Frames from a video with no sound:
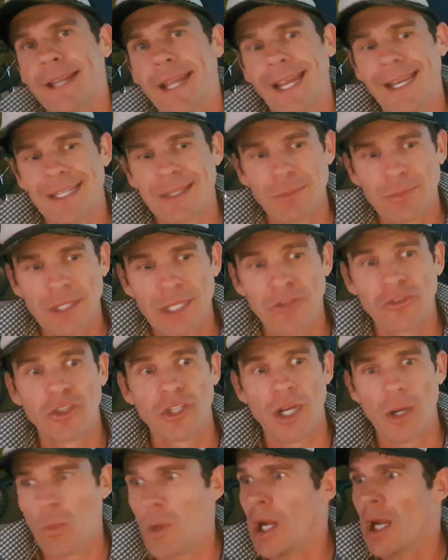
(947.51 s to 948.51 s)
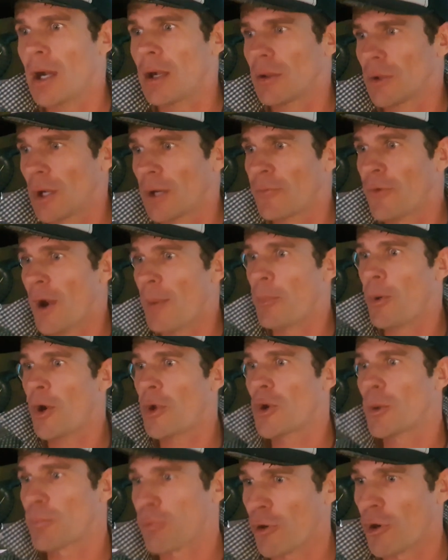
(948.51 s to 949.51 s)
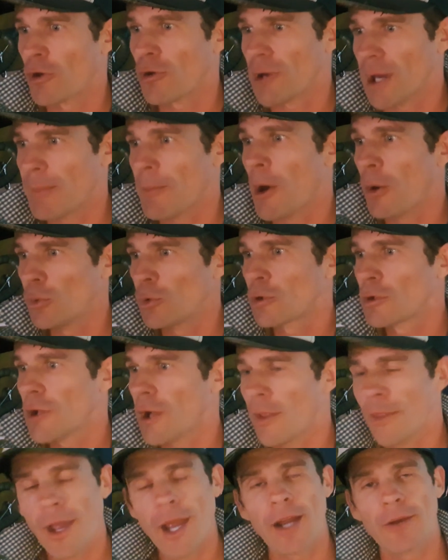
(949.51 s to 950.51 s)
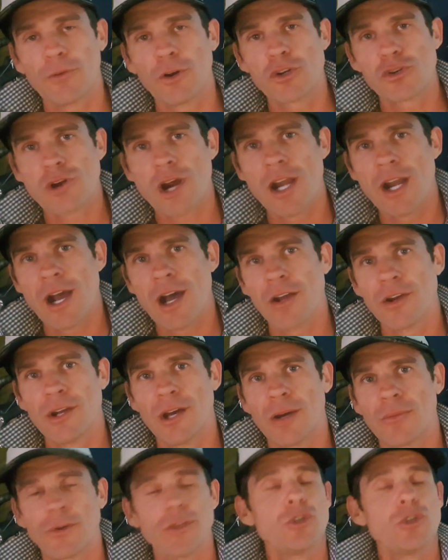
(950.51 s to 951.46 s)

And kids would go, wow, like if I buy your program, I'll look like that if I train hard enough.